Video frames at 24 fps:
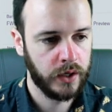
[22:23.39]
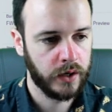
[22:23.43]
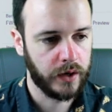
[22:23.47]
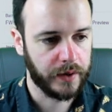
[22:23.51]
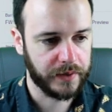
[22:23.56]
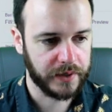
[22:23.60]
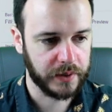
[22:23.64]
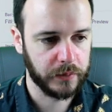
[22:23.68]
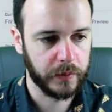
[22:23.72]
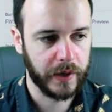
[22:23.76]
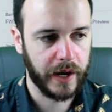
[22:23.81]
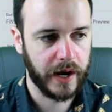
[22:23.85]
I
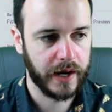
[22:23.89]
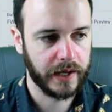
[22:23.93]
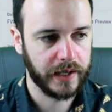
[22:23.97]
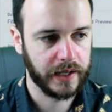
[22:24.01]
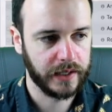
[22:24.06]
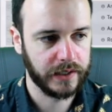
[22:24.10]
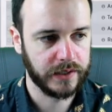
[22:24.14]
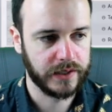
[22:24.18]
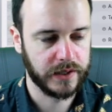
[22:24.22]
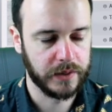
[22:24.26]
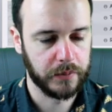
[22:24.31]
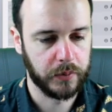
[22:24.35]
think we are
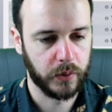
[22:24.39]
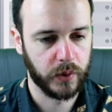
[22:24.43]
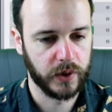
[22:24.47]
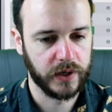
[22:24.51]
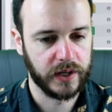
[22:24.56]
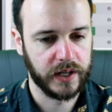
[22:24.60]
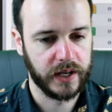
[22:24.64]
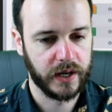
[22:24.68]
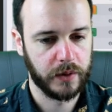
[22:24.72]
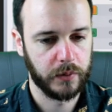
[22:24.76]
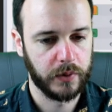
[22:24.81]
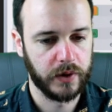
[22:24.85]
getting to the point
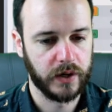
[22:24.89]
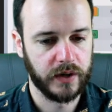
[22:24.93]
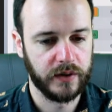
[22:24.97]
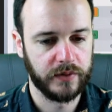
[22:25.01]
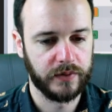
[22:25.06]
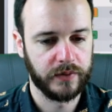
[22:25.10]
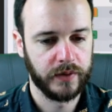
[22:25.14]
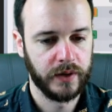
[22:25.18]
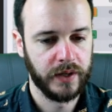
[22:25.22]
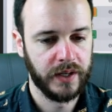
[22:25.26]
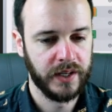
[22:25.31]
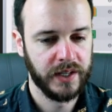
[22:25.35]
now where
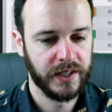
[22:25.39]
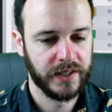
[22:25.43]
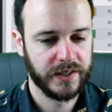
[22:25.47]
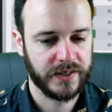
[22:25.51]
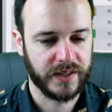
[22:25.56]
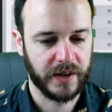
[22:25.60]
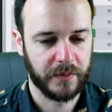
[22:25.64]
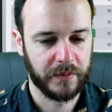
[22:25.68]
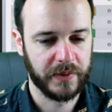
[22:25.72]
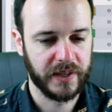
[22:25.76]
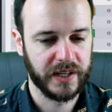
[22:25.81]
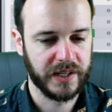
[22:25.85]
if
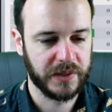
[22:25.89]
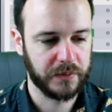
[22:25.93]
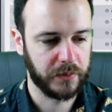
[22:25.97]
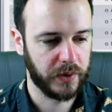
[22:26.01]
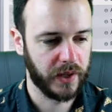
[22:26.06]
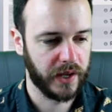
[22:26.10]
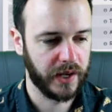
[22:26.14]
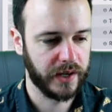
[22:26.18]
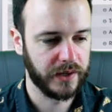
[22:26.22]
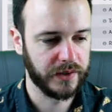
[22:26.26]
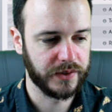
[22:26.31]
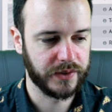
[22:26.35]
some of these
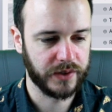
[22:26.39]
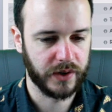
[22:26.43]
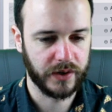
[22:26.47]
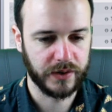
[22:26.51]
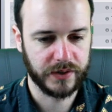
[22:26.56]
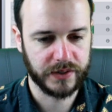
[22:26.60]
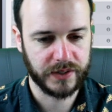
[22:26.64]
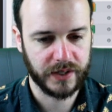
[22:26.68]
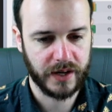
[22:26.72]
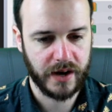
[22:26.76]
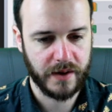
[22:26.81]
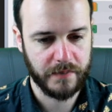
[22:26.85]
players don't
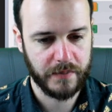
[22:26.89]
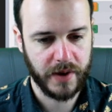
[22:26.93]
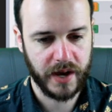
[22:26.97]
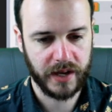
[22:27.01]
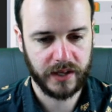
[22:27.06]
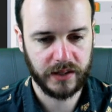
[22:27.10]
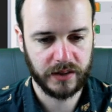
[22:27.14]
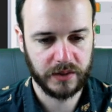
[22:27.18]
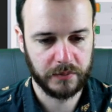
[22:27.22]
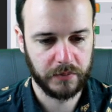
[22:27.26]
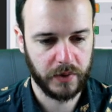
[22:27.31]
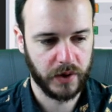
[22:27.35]
start
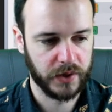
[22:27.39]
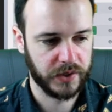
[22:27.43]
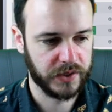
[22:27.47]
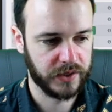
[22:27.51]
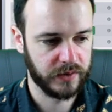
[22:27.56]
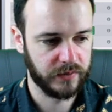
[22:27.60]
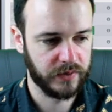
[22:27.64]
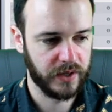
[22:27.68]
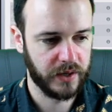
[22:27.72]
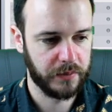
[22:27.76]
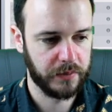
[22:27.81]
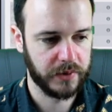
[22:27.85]
making the most
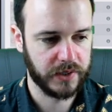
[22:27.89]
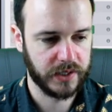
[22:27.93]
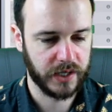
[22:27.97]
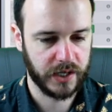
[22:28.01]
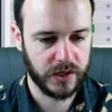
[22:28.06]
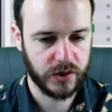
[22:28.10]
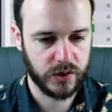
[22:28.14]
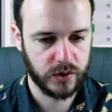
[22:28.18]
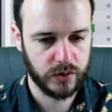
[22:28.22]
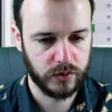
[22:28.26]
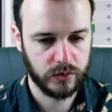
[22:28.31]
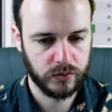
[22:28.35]
of their
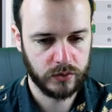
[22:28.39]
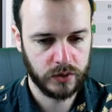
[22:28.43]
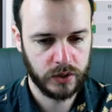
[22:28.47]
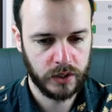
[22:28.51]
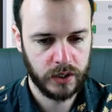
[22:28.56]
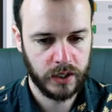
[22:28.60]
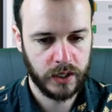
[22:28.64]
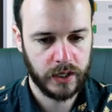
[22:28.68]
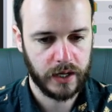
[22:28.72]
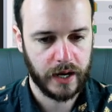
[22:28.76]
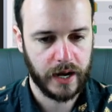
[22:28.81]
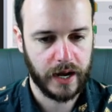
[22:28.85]
potential,
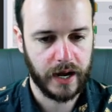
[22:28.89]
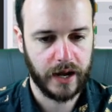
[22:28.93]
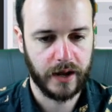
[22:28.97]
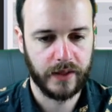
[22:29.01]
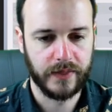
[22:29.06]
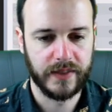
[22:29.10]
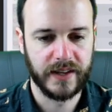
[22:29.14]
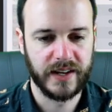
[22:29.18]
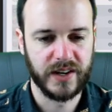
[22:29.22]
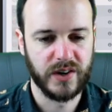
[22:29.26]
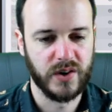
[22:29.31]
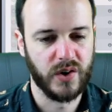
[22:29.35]

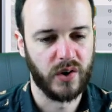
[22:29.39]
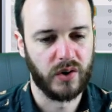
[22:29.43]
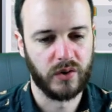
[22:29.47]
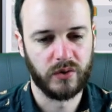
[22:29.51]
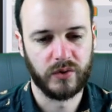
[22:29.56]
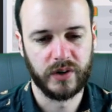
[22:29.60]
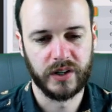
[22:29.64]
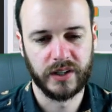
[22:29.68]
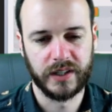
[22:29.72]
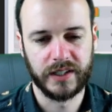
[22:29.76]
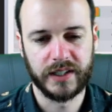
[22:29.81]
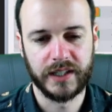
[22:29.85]
they're not
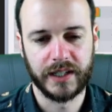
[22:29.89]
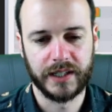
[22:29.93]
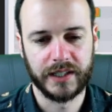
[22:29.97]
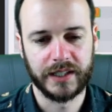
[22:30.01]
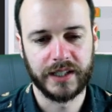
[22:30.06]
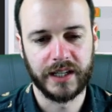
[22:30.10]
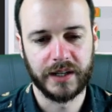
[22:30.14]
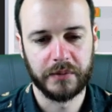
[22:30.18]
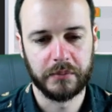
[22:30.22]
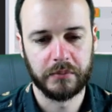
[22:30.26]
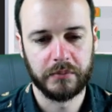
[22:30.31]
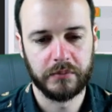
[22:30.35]
really going to
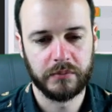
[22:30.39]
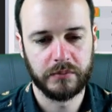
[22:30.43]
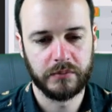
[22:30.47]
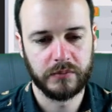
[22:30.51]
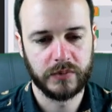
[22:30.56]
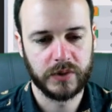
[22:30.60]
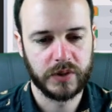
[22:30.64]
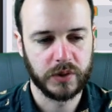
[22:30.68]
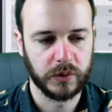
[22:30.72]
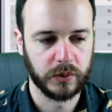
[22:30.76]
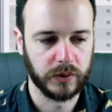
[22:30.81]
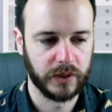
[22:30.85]
get
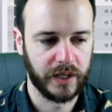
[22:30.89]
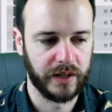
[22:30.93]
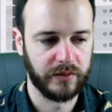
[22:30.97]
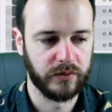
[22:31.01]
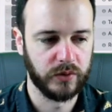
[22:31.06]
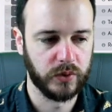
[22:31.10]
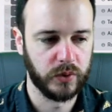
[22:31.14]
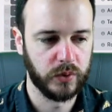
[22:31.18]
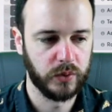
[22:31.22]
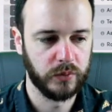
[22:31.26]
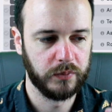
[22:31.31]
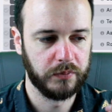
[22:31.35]
to a
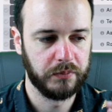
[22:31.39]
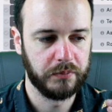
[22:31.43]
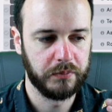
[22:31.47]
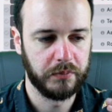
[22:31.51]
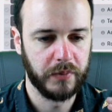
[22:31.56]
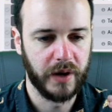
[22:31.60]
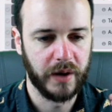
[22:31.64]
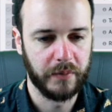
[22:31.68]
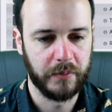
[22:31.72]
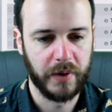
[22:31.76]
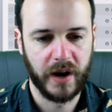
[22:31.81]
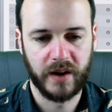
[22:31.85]
level
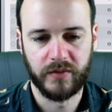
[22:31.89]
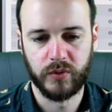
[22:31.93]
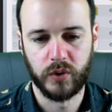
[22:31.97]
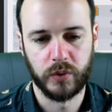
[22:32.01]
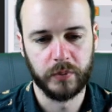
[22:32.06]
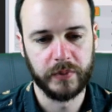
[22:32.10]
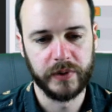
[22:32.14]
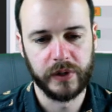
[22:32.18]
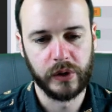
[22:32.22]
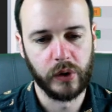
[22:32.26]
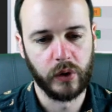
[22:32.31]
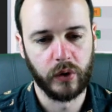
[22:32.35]
above or
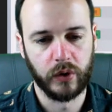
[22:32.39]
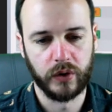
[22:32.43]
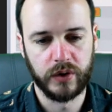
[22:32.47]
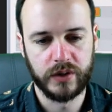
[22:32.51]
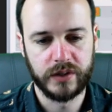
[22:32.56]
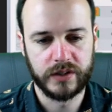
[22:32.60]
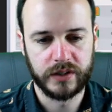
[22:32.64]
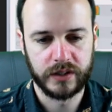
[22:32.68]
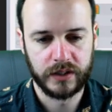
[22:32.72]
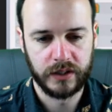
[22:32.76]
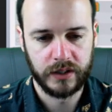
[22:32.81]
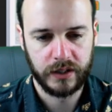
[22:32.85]

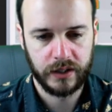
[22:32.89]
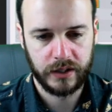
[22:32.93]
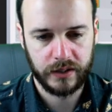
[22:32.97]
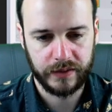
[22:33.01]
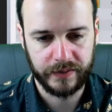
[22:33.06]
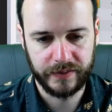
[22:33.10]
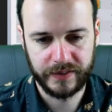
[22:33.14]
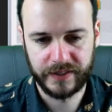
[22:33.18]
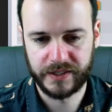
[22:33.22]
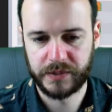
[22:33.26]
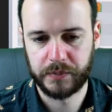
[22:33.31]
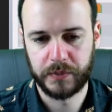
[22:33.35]
beyond
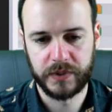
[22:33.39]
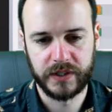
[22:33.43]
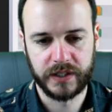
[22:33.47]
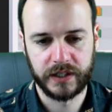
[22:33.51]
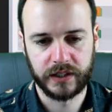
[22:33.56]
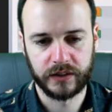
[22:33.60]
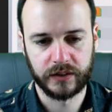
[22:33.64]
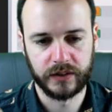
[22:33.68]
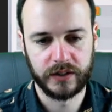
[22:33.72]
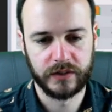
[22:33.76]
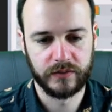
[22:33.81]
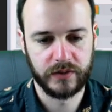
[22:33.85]
this
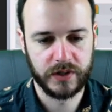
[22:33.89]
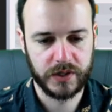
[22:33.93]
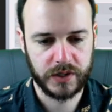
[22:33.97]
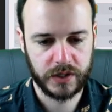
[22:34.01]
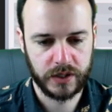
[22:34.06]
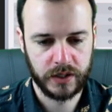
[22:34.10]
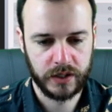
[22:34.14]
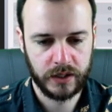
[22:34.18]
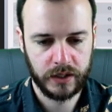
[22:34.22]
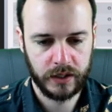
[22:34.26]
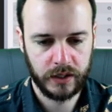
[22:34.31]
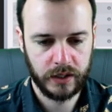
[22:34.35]
particular
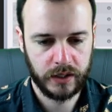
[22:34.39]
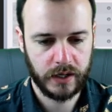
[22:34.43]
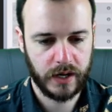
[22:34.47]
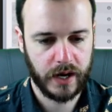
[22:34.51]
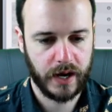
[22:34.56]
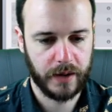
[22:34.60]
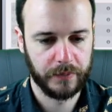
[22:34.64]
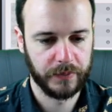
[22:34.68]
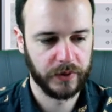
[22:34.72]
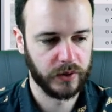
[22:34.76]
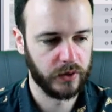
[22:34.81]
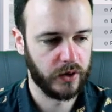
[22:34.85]
division.
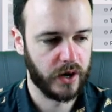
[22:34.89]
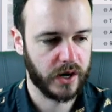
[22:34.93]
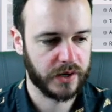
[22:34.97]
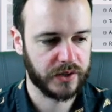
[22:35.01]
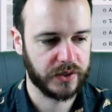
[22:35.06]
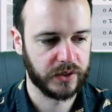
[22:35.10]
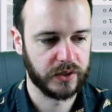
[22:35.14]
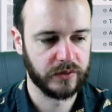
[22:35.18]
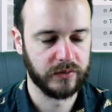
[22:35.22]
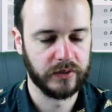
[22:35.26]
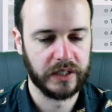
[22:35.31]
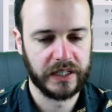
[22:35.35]
The
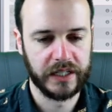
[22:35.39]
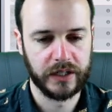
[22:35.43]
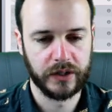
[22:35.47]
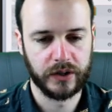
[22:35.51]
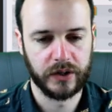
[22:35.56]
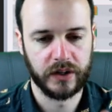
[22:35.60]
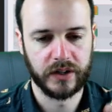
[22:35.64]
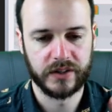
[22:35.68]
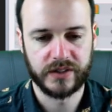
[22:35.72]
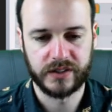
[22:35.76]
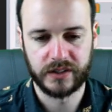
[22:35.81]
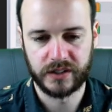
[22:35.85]
likes of Lee
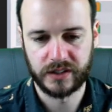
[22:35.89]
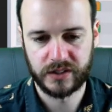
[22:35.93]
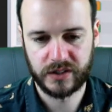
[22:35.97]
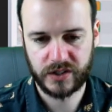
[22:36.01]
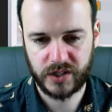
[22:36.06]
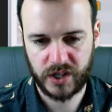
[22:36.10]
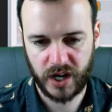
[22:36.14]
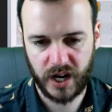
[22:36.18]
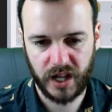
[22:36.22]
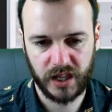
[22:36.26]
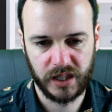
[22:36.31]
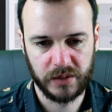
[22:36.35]
Hurst,
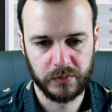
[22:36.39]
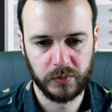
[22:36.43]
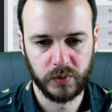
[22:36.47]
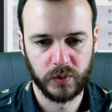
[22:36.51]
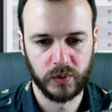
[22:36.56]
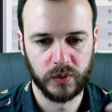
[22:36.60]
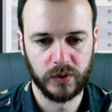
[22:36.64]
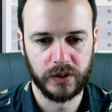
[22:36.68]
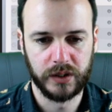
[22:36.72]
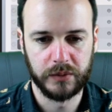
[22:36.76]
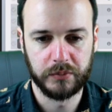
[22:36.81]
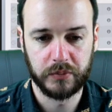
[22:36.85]
Charlie
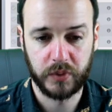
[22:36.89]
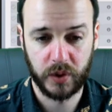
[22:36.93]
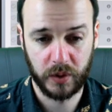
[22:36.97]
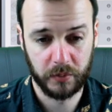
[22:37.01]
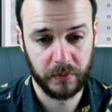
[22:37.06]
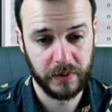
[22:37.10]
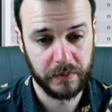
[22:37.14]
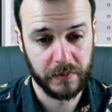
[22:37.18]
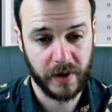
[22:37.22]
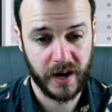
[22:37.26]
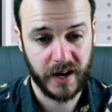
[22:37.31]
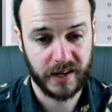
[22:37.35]
Morley,
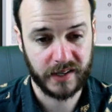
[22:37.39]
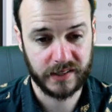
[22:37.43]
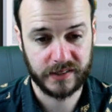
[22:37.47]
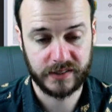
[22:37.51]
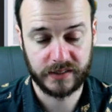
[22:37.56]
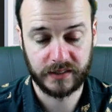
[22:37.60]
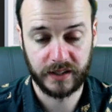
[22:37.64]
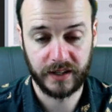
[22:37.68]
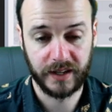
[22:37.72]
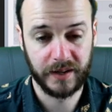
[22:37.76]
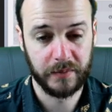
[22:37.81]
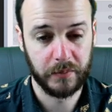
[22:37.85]
probably Marcus
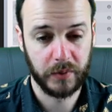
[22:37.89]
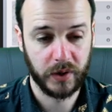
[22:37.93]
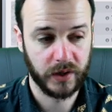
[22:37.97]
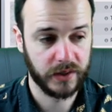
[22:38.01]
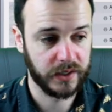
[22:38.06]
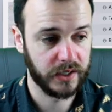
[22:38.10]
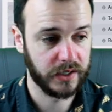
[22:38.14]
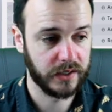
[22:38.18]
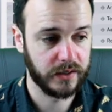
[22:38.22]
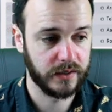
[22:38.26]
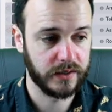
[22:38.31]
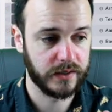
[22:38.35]
Stamp by
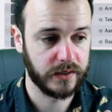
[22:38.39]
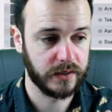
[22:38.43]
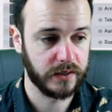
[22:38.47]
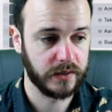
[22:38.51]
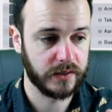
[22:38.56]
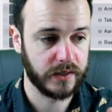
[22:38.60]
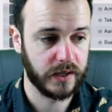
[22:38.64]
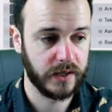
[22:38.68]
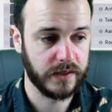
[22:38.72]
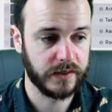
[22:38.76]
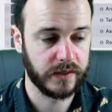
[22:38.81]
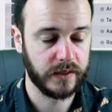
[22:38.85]
the end of this
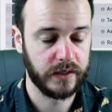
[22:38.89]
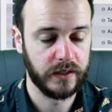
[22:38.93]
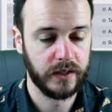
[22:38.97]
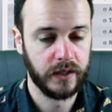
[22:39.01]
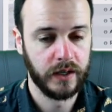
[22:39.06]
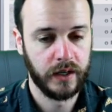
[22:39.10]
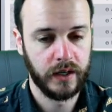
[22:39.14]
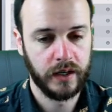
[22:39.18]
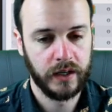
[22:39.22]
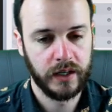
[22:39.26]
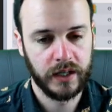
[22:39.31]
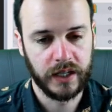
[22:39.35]
season.
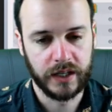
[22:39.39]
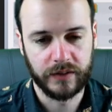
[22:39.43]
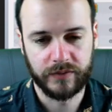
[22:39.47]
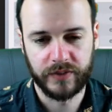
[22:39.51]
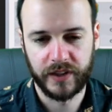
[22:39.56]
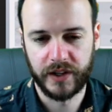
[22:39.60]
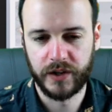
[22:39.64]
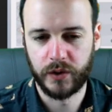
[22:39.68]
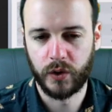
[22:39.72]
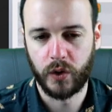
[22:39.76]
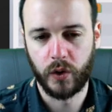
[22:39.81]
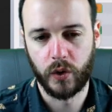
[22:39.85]
If
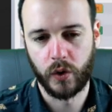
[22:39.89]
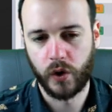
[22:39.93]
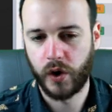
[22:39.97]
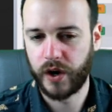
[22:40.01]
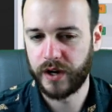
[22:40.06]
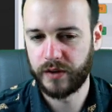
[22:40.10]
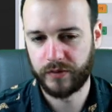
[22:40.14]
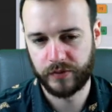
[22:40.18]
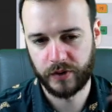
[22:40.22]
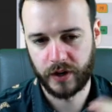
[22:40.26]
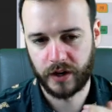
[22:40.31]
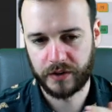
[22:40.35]
they're not
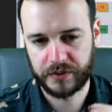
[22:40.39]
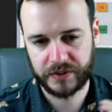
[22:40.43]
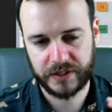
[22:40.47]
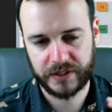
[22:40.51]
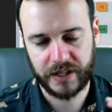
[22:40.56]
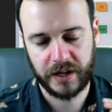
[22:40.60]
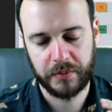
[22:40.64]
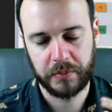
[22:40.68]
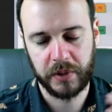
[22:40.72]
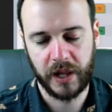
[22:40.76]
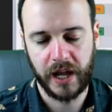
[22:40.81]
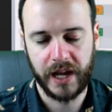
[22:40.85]
already
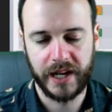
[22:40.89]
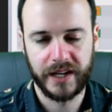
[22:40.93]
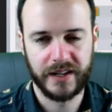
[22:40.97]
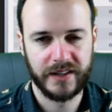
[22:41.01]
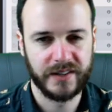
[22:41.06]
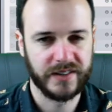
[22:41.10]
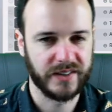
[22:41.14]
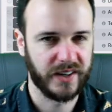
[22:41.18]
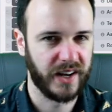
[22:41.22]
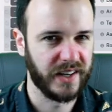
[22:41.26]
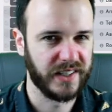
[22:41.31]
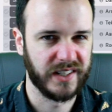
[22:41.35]
5-star
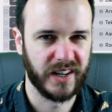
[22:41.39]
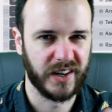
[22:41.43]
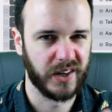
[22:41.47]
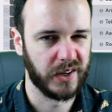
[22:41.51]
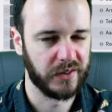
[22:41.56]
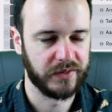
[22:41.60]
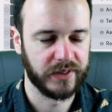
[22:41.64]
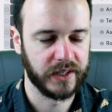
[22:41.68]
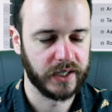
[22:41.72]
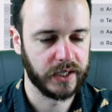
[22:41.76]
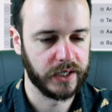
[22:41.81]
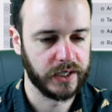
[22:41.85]
players, I don't know
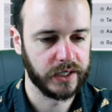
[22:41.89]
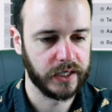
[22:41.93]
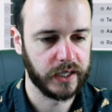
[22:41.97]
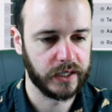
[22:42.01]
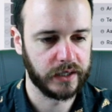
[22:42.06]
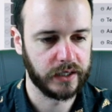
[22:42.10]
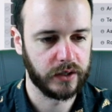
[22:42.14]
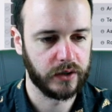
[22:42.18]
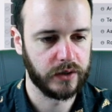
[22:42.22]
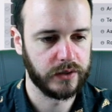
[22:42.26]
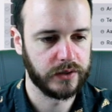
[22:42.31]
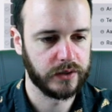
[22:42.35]
if they're going to get
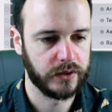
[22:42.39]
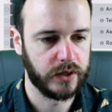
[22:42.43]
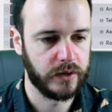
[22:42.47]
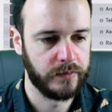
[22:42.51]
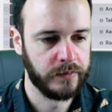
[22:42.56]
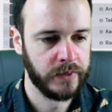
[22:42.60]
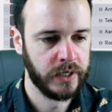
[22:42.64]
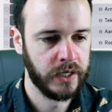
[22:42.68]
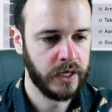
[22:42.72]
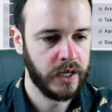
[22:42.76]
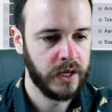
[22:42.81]
there in time.